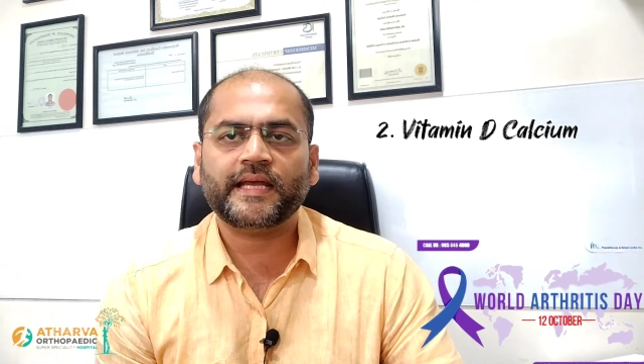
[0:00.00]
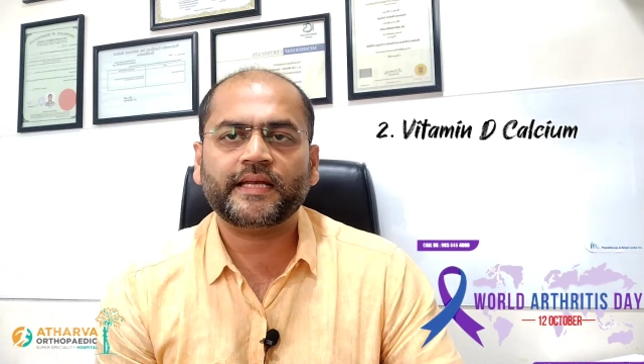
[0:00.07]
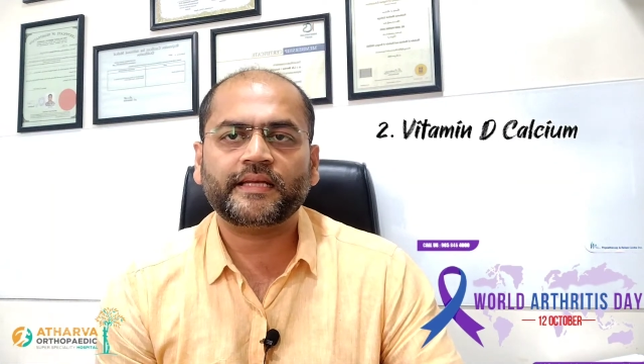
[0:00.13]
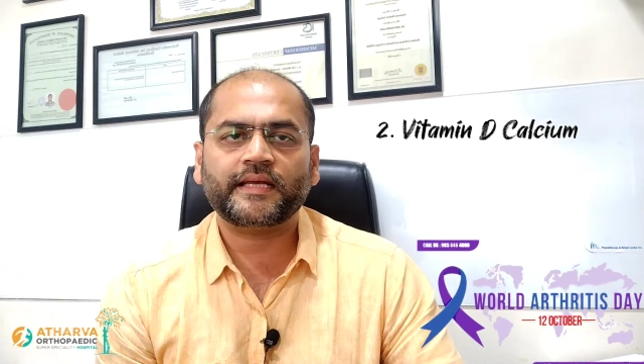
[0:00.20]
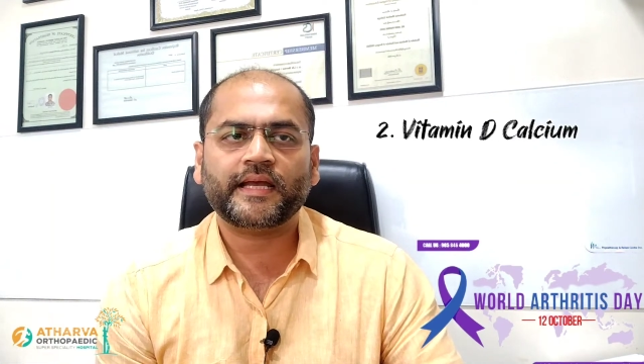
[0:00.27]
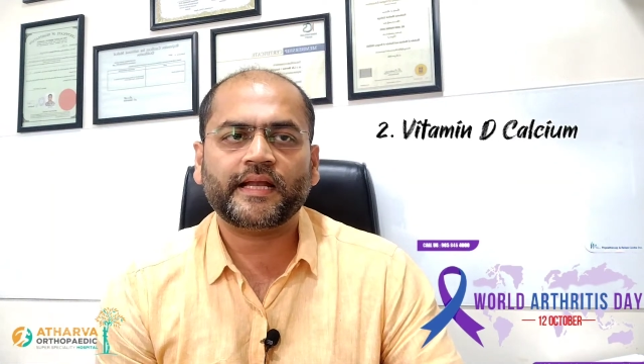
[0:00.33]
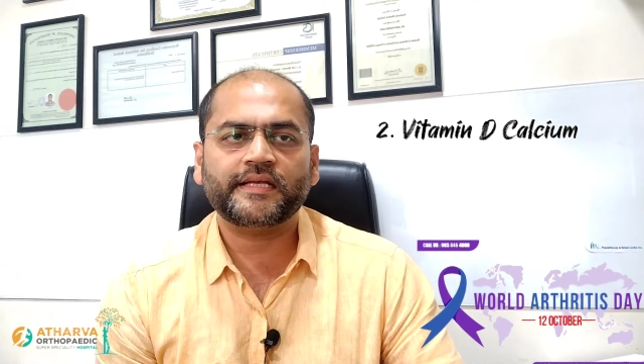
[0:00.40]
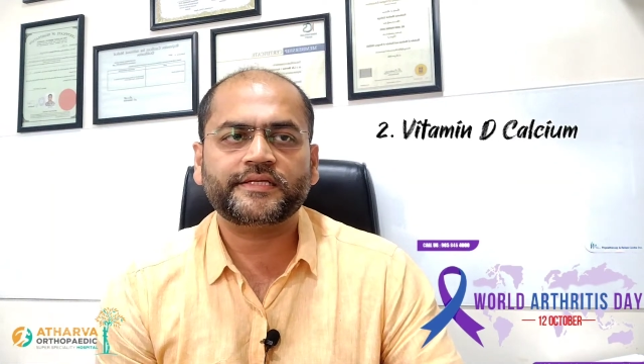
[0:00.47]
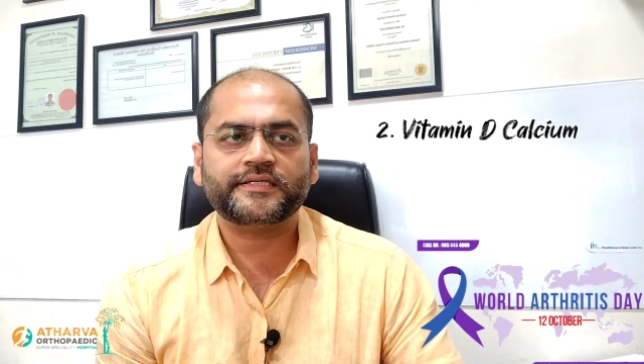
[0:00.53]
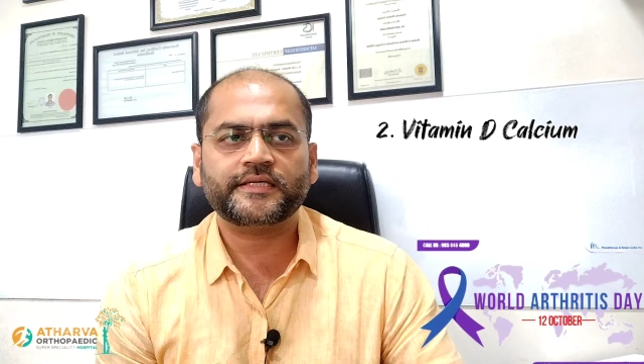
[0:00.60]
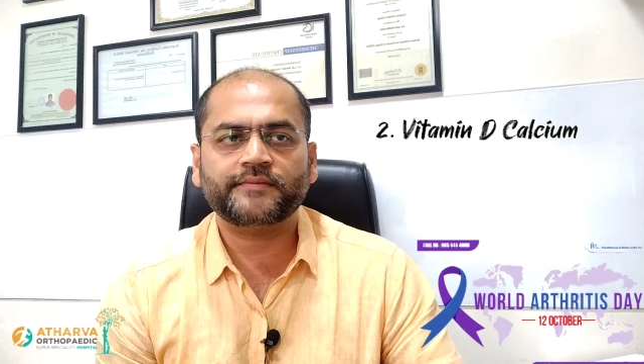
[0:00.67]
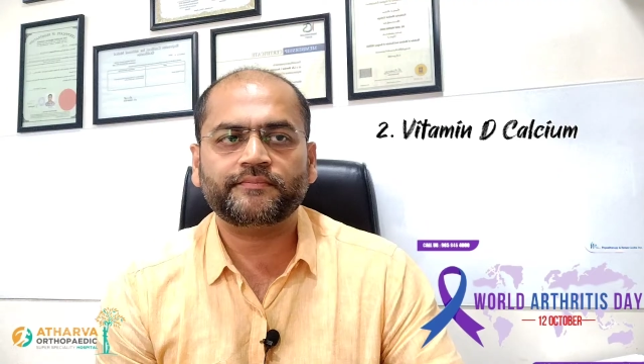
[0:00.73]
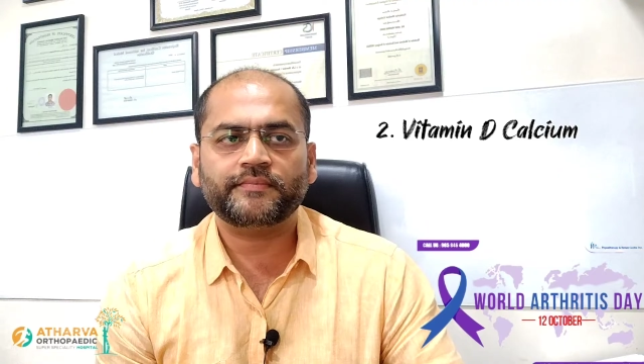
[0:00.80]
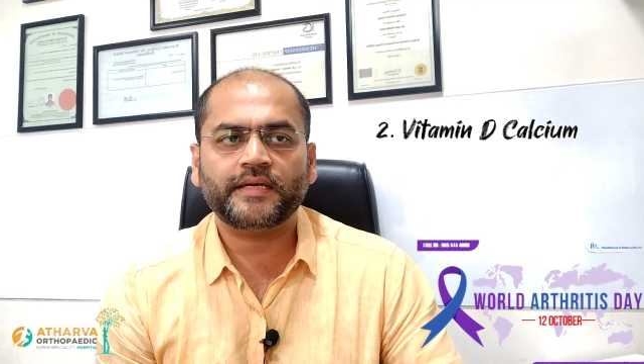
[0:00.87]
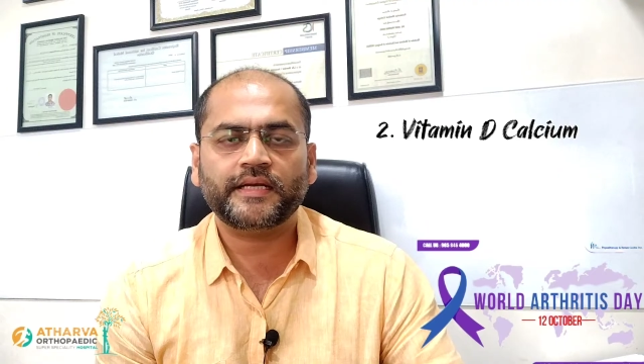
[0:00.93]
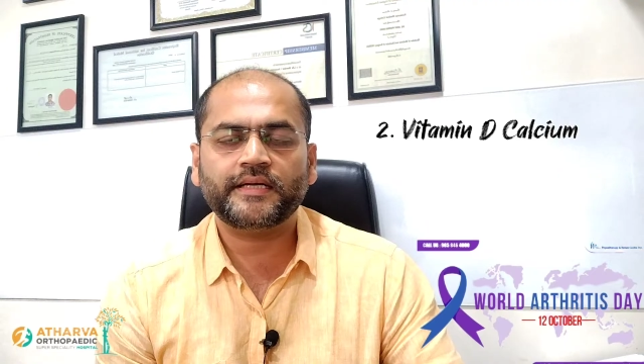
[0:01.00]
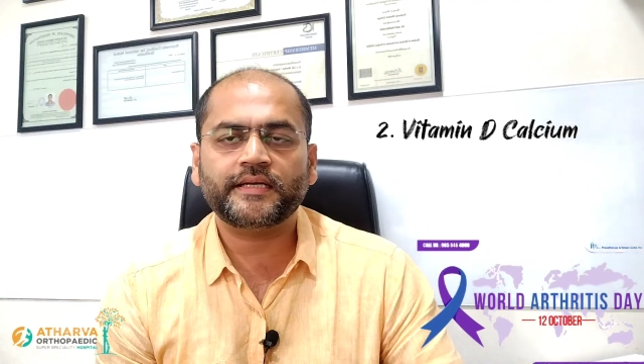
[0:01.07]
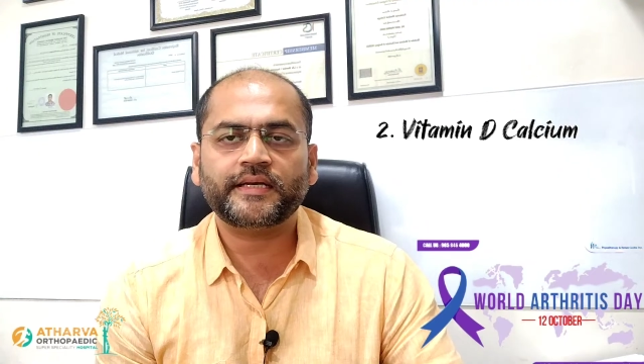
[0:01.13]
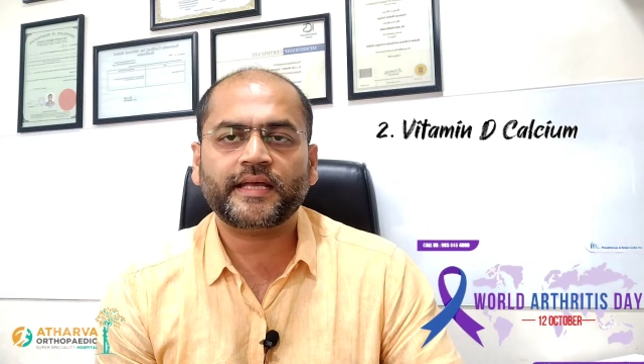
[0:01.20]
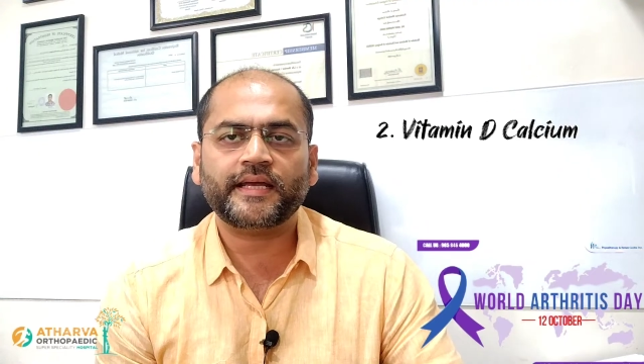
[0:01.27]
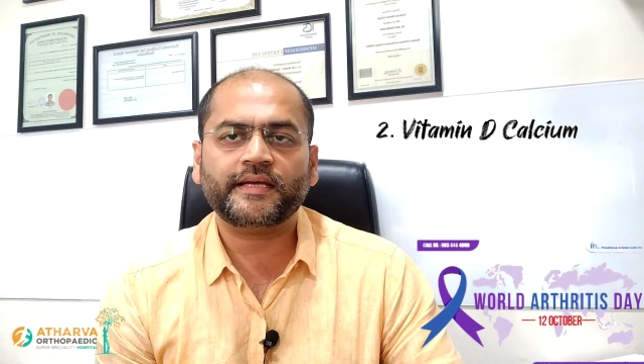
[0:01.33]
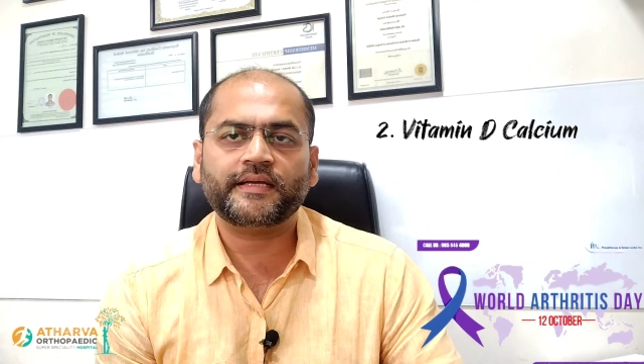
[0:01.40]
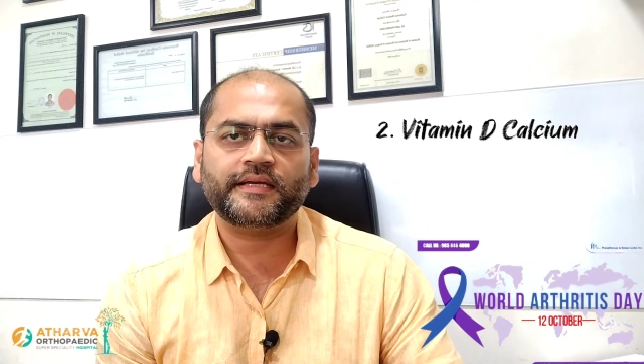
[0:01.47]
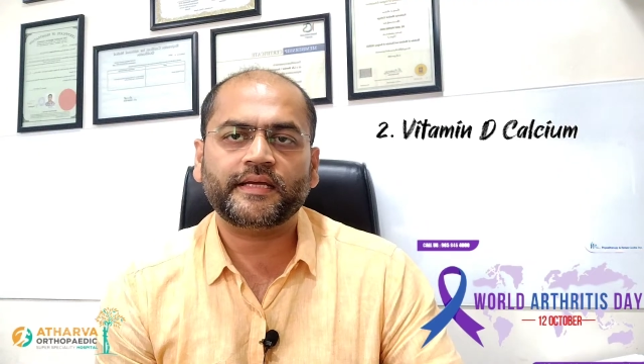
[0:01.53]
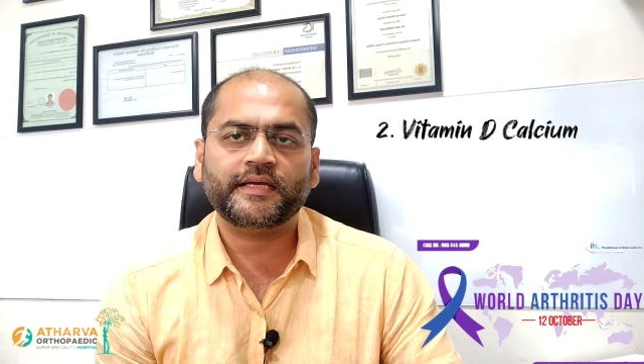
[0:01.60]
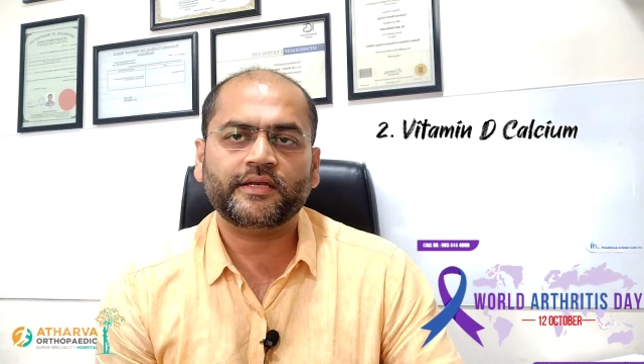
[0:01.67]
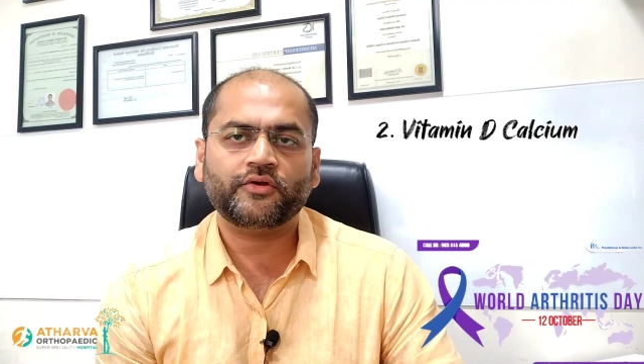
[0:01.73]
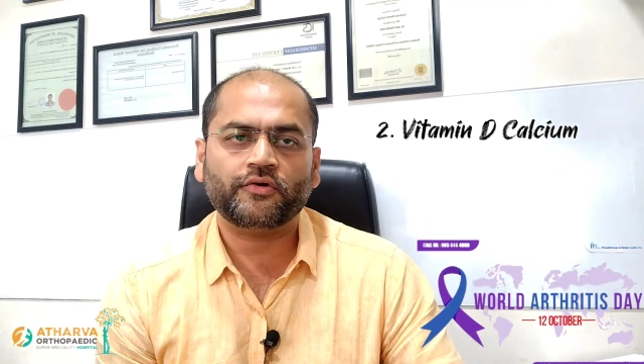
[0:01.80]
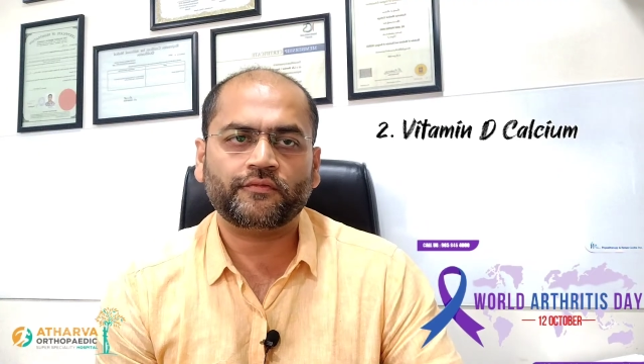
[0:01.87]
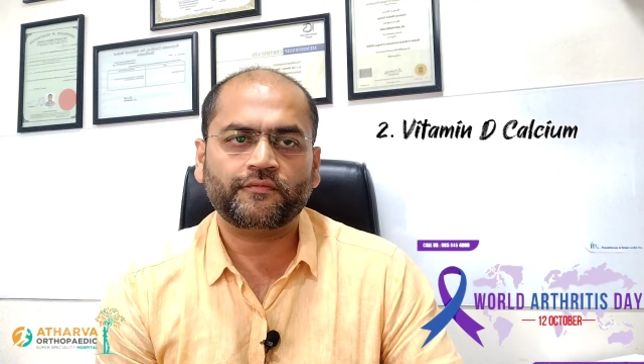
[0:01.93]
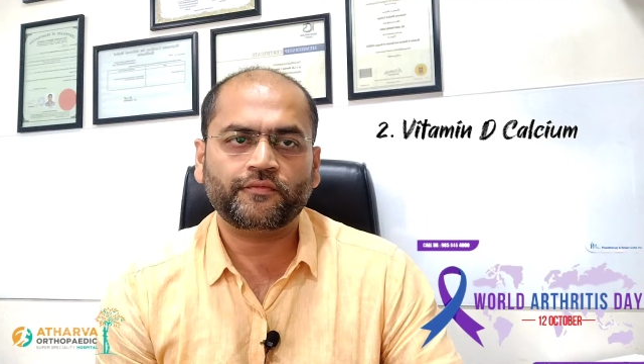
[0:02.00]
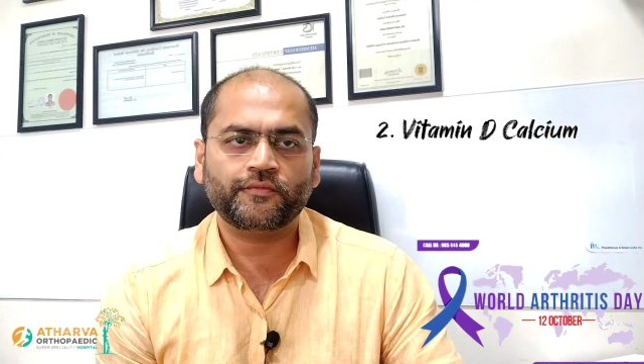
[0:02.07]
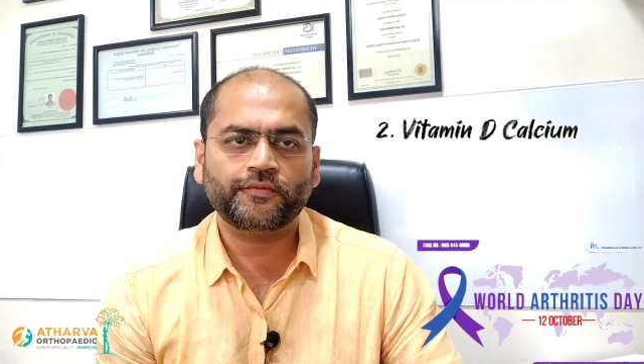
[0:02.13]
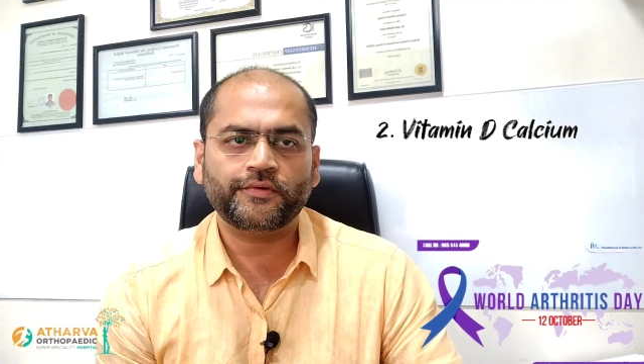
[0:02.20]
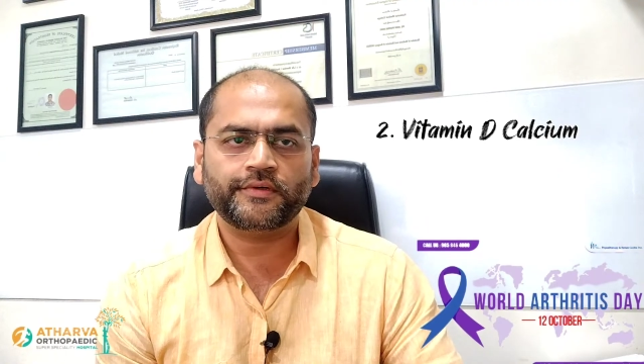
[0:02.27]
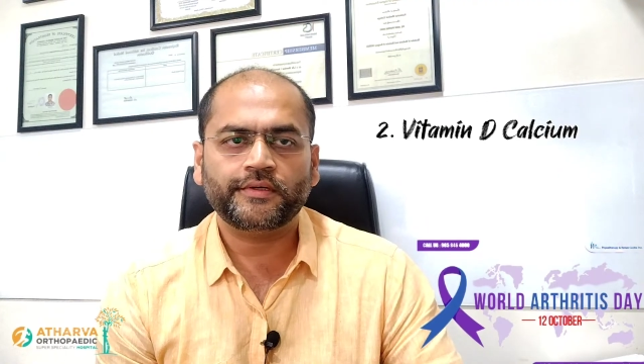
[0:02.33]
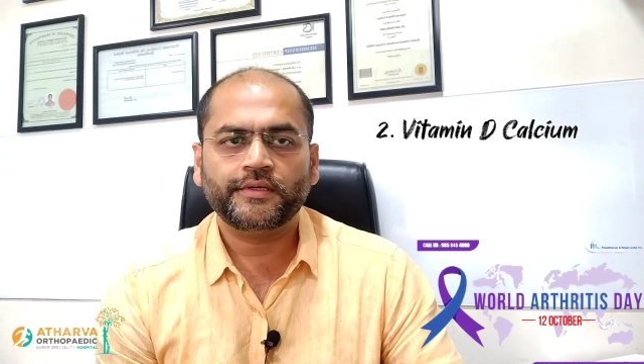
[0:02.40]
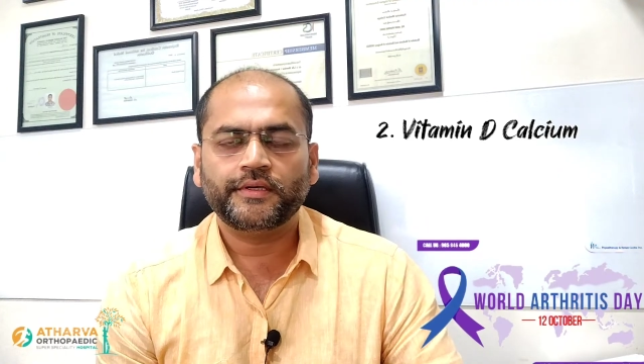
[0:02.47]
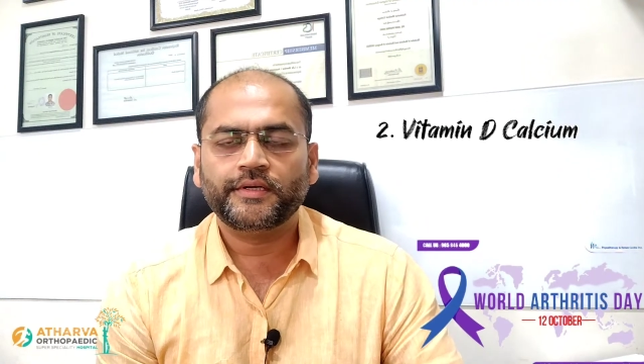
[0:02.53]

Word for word: and calcium intake in your food.